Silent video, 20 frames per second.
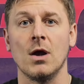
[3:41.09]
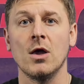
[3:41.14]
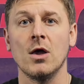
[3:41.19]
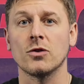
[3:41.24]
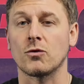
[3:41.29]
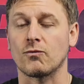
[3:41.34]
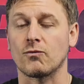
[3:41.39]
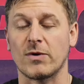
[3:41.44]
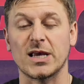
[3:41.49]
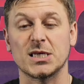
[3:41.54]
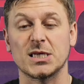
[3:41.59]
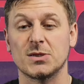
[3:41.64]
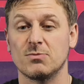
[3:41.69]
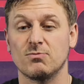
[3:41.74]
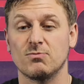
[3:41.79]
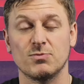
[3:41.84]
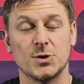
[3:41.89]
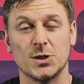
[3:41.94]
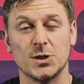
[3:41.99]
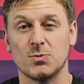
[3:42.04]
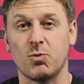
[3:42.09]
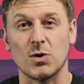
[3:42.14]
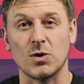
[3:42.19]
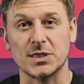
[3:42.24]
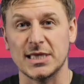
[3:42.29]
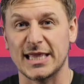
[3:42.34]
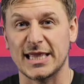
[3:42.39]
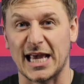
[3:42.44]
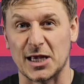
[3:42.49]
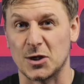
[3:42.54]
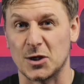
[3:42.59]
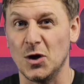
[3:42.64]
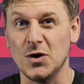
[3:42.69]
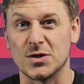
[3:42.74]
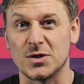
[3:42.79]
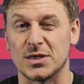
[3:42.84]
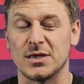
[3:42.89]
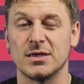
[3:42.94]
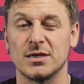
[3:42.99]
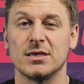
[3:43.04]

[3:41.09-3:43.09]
the race just wasn't that good.